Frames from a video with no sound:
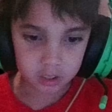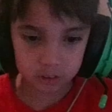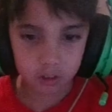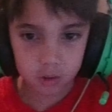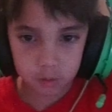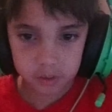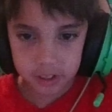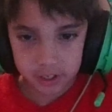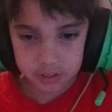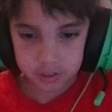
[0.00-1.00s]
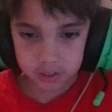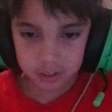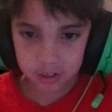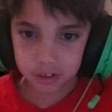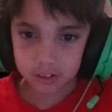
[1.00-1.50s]
Hello guys
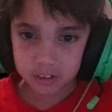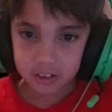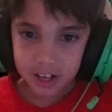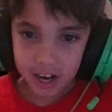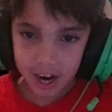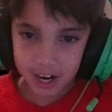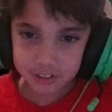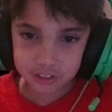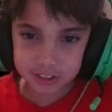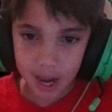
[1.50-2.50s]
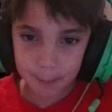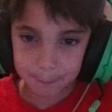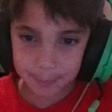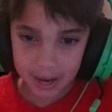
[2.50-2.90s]
and I just got